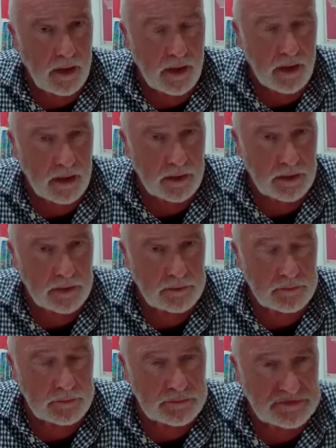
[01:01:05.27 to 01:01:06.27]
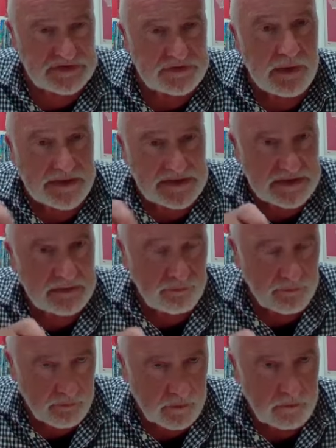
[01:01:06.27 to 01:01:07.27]
uh, stretching
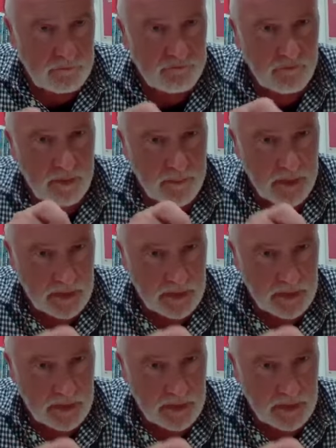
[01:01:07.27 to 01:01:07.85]
through from